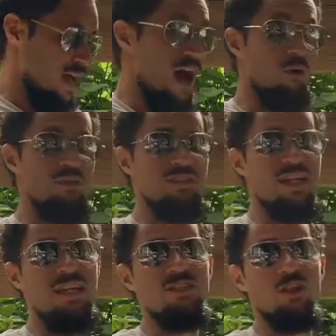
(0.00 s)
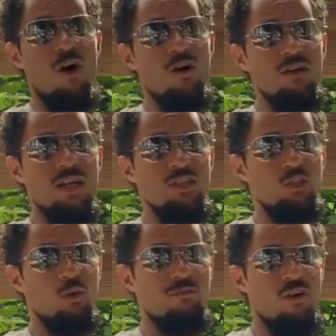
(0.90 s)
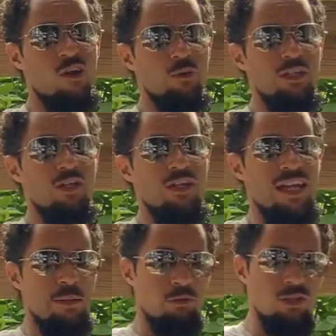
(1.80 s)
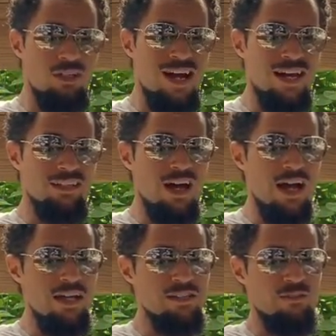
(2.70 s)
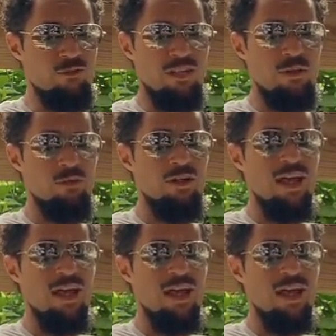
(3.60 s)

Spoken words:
I would say as long as you are following your neighborhood guidelines, if your neighborhood